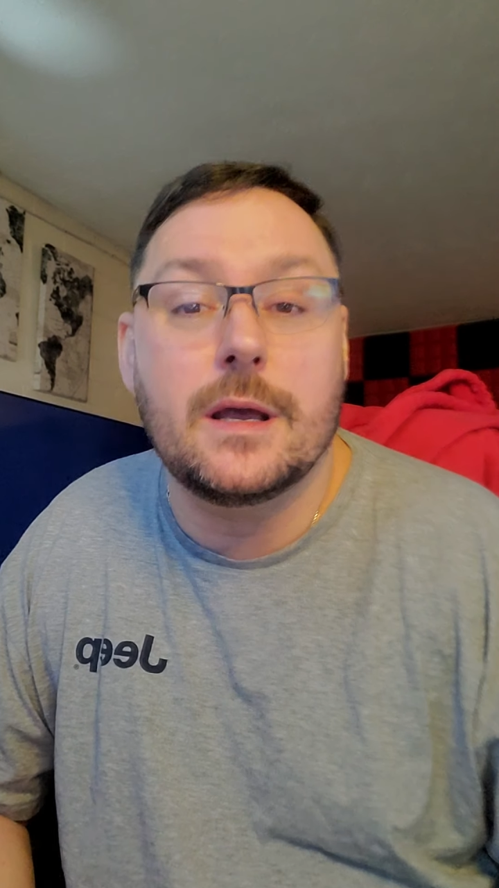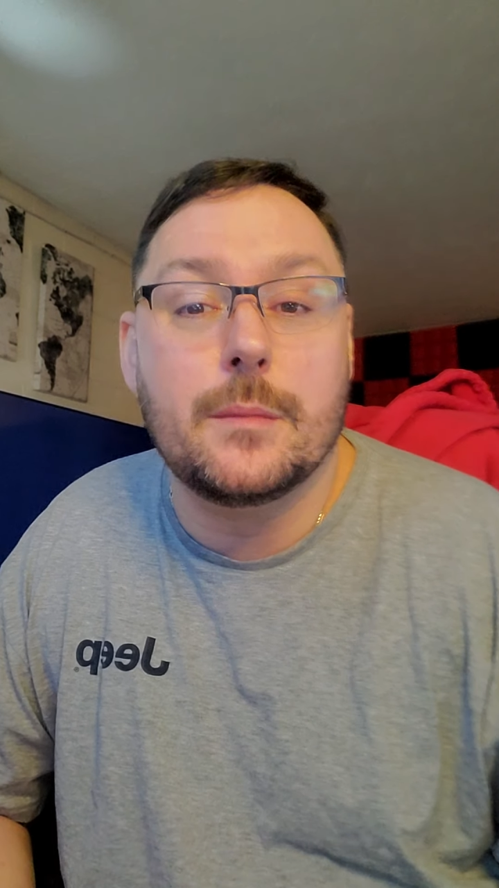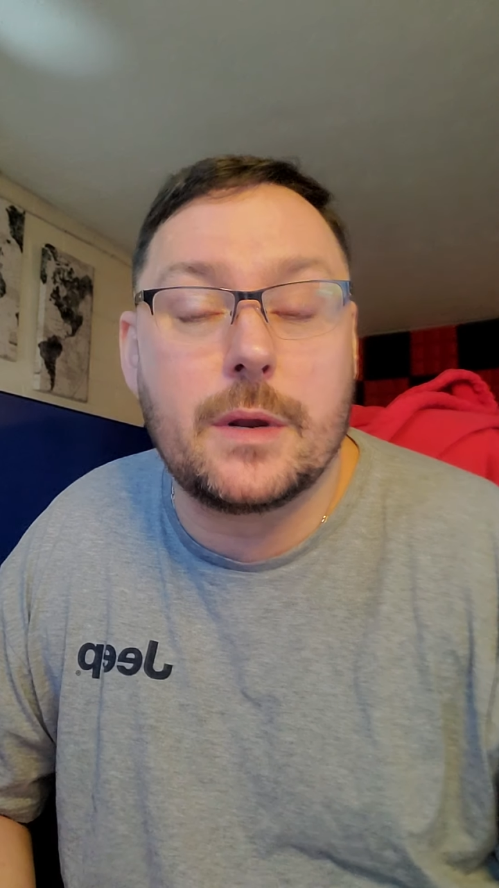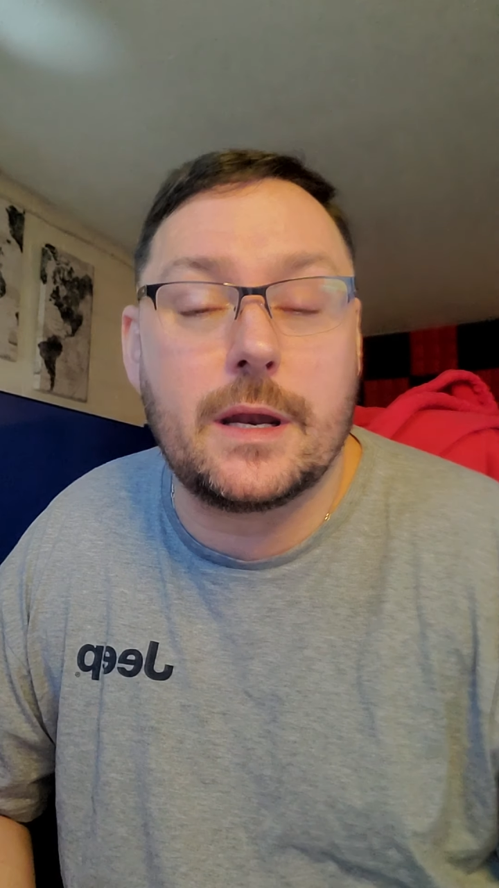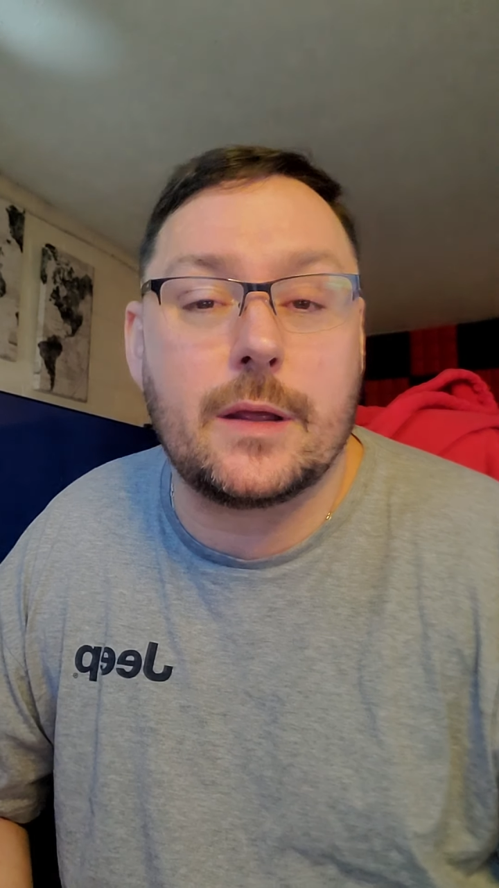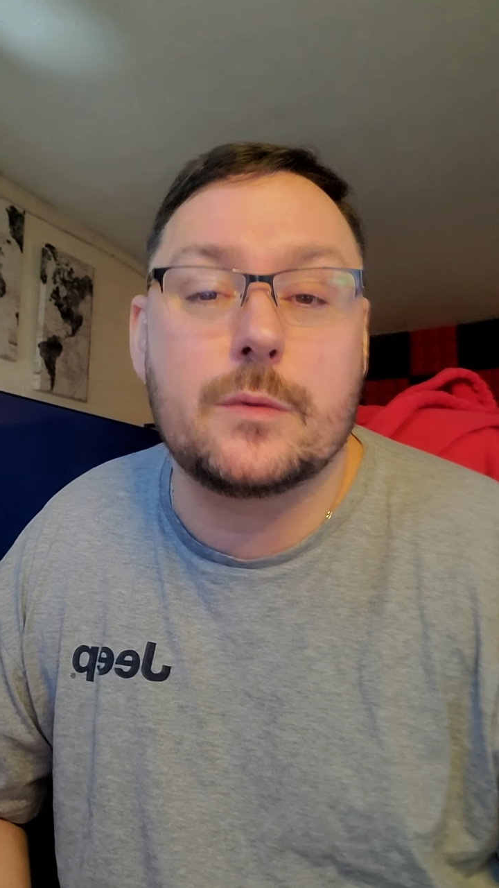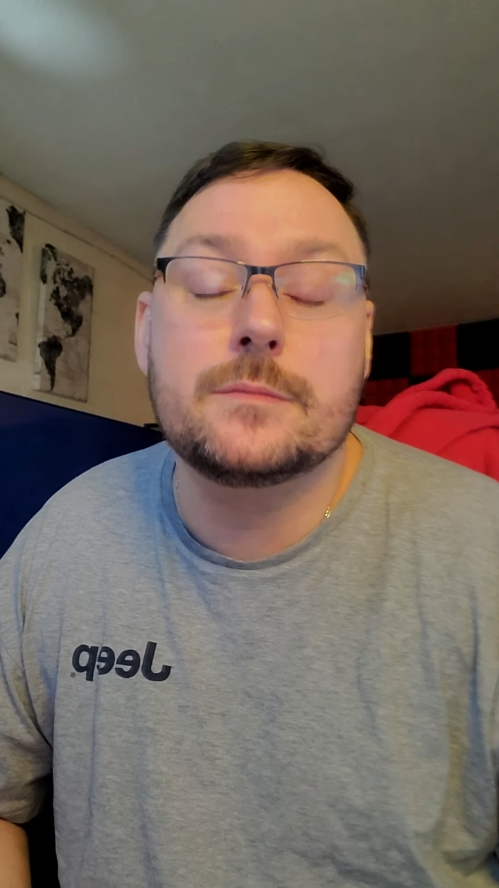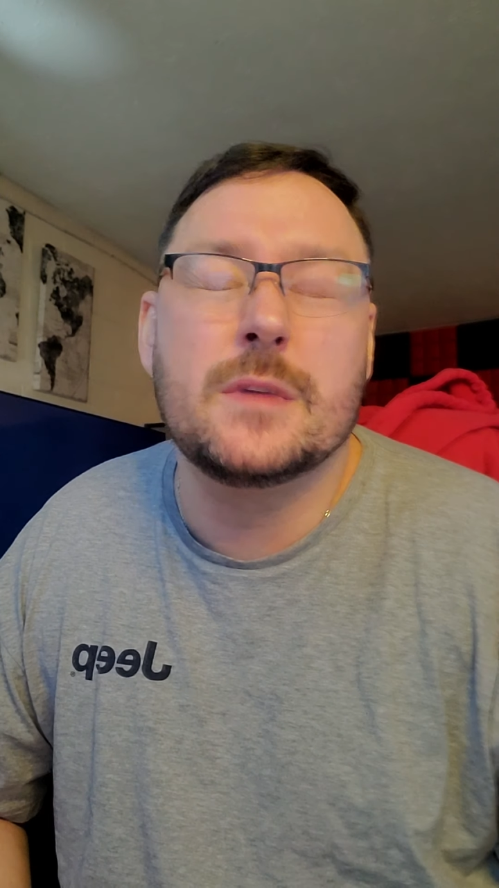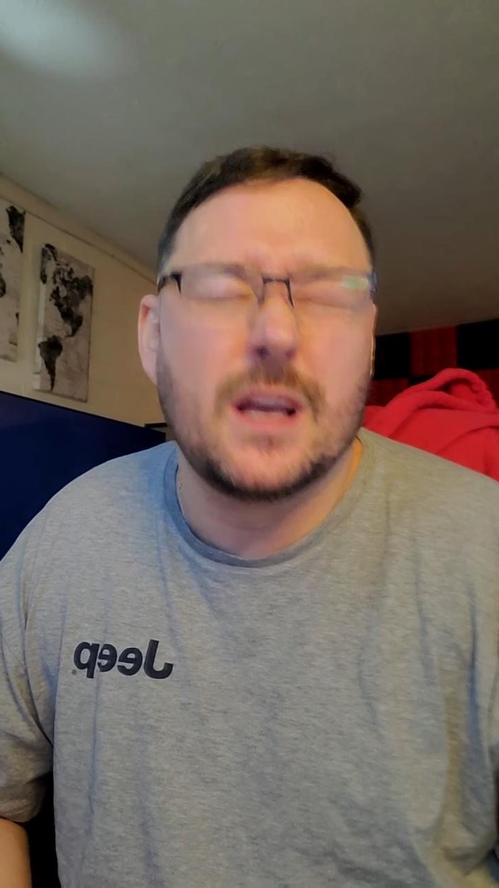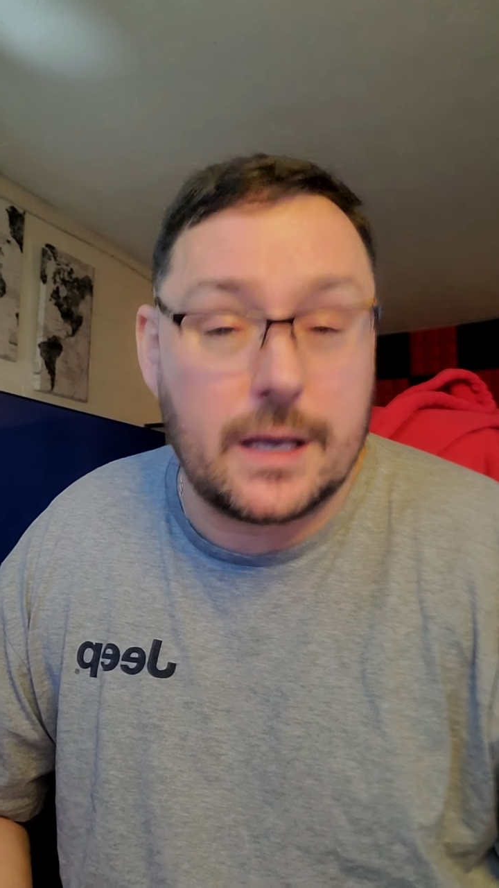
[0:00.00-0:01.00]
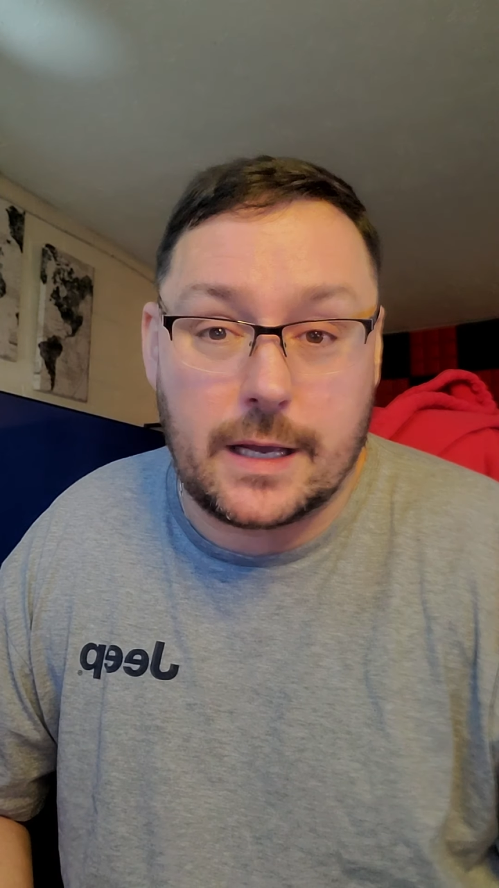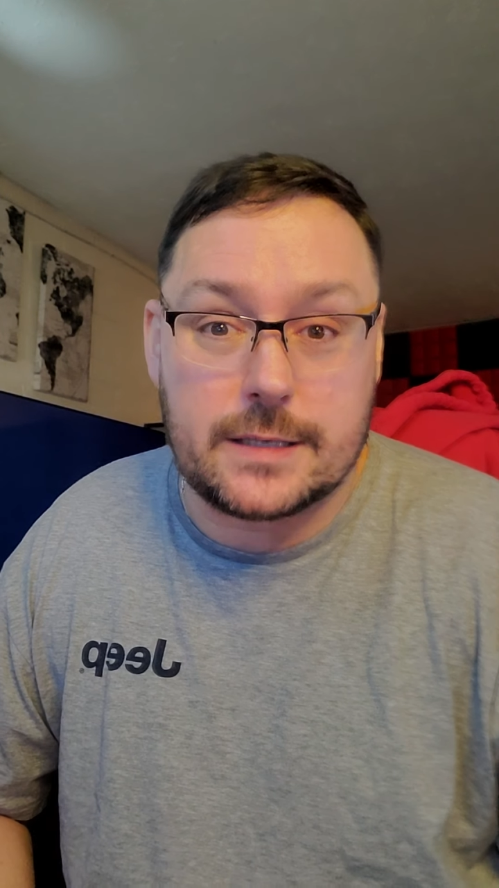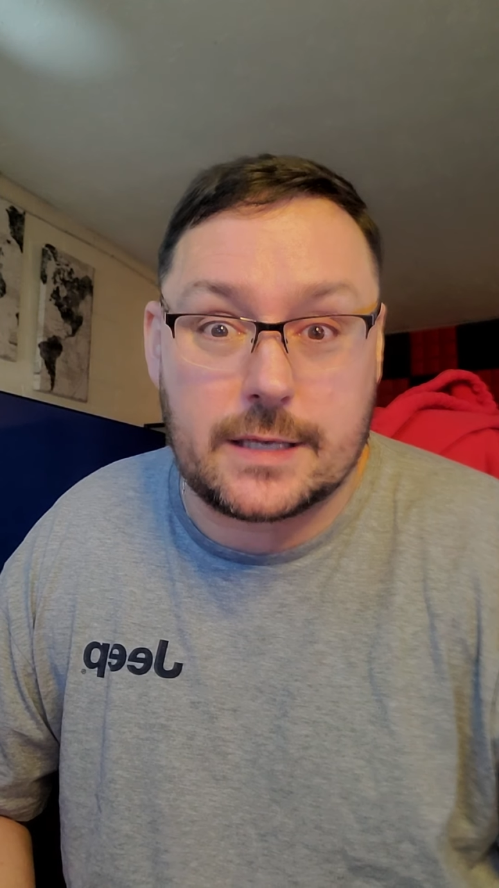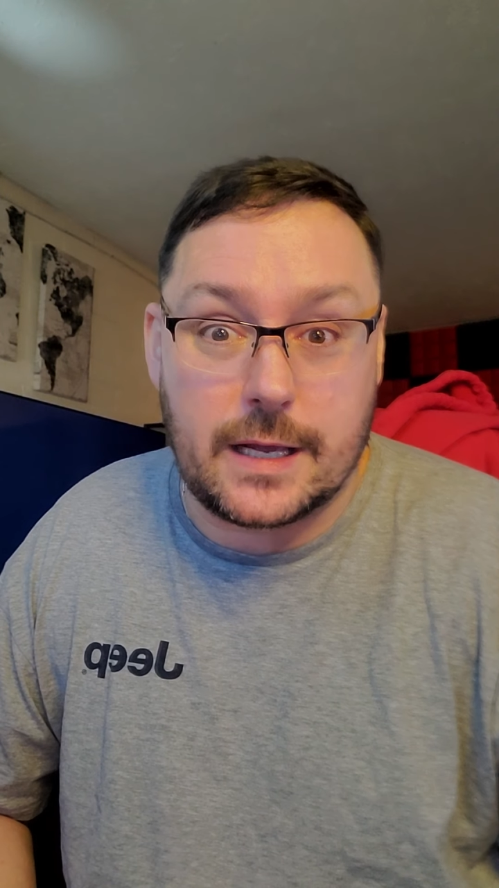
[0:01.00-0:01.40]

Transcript: But anywho, guess I